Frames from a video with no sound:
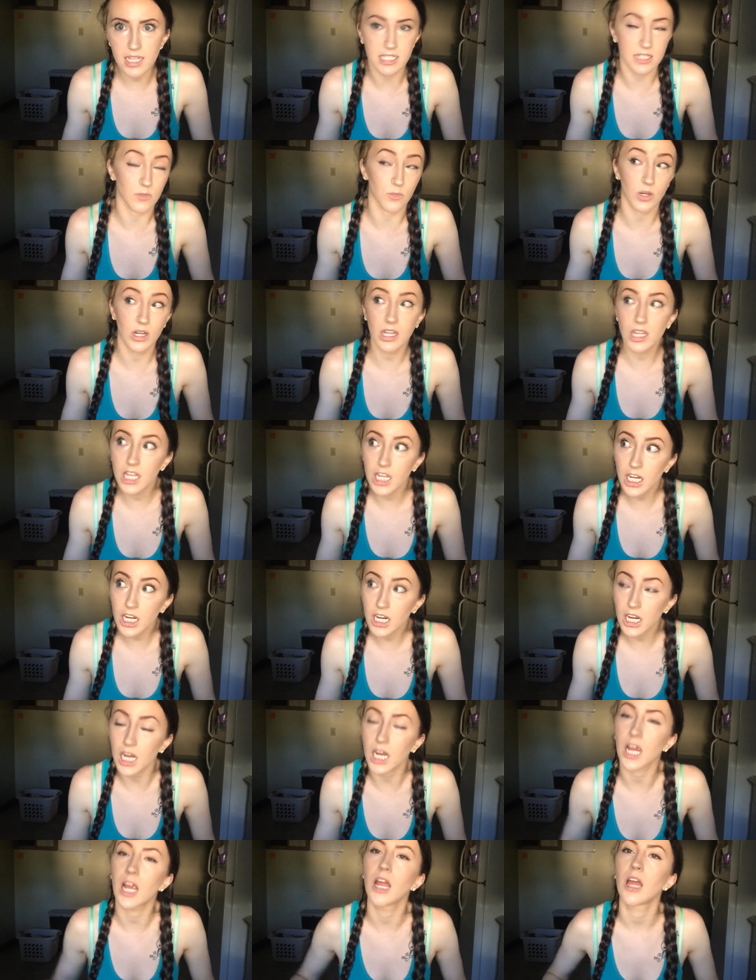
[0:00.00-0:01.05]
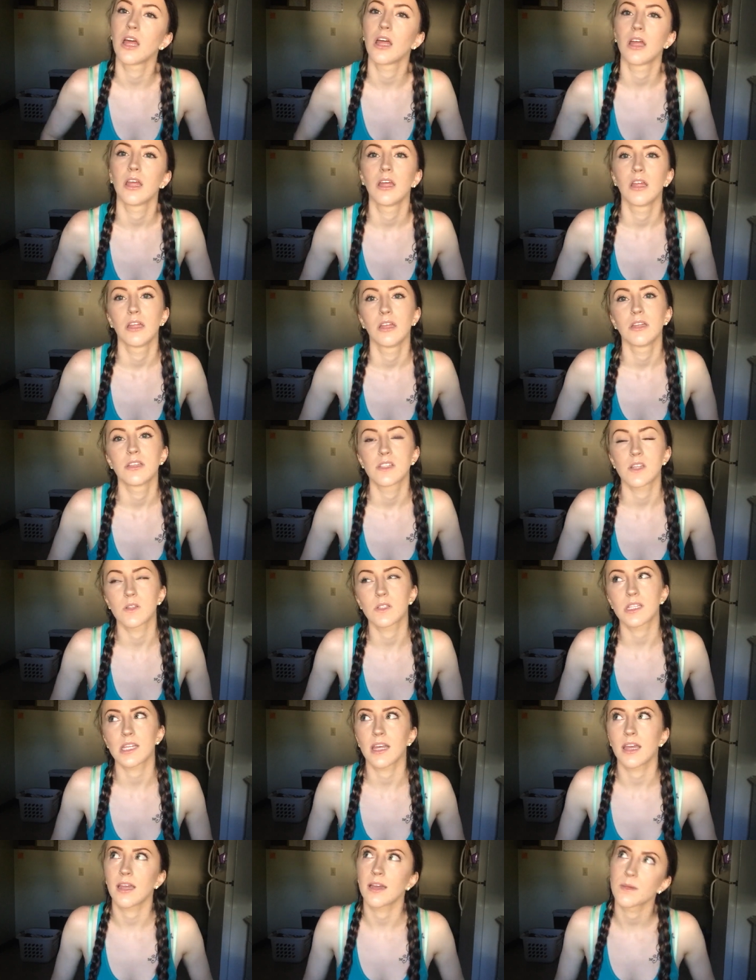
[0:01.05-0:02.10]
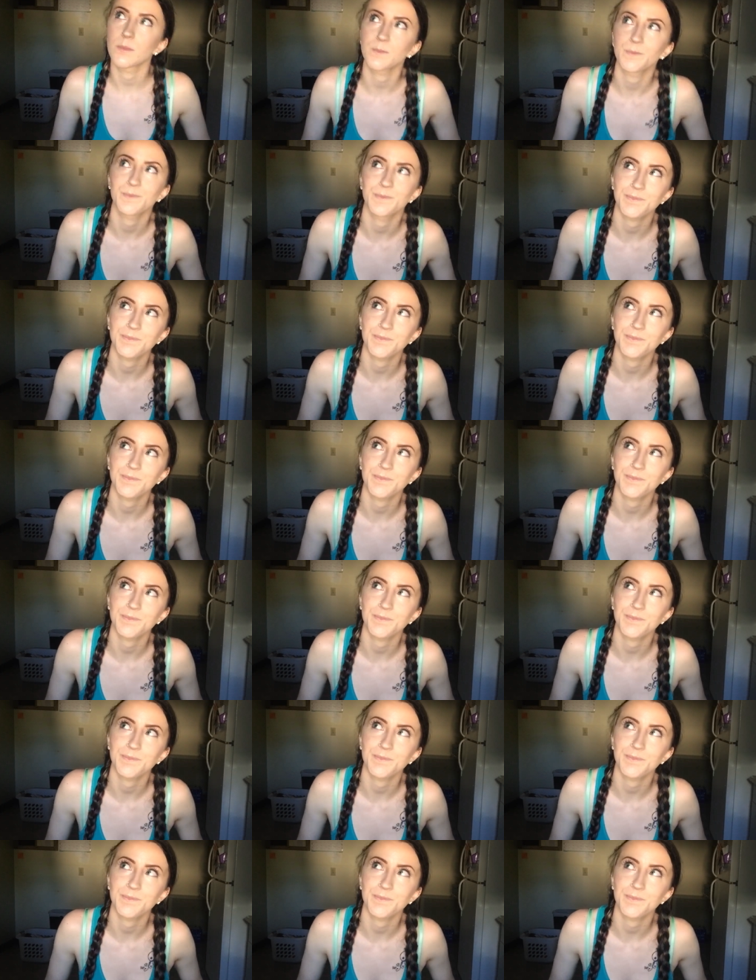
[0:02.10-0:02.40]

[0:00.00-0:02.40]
it didn't want to cure. So it's like,